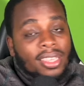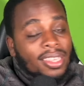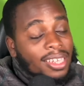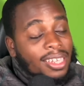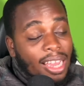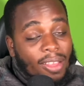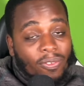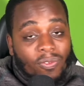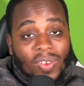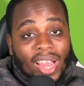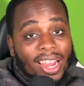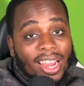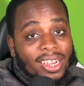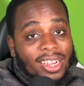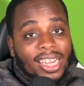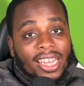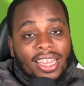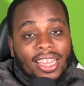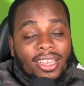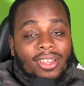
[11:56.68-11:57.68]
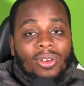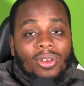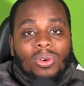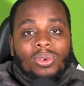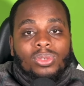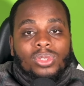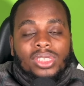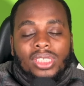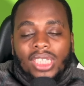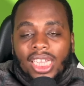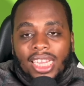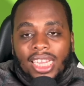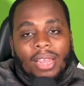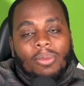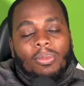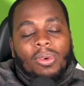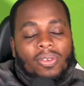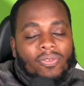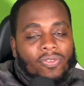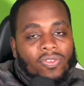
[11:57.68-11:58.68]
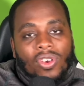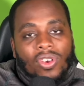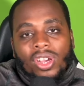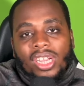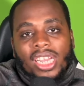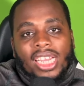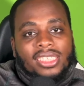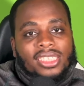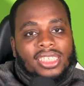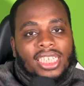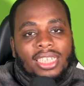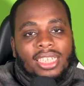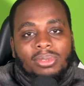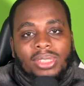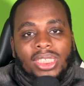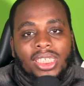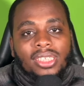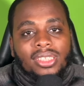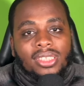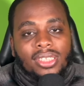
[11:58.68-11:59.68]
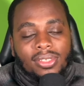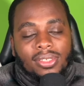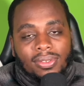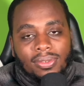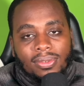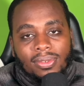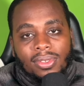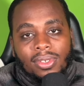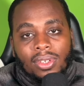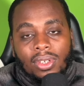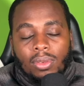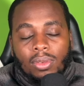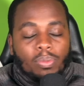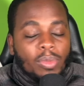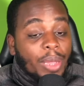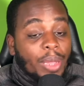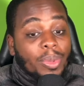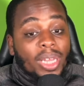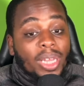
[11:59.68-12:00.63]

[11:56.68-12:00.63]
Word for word: that fired the head coach and they went far that same season. Maybe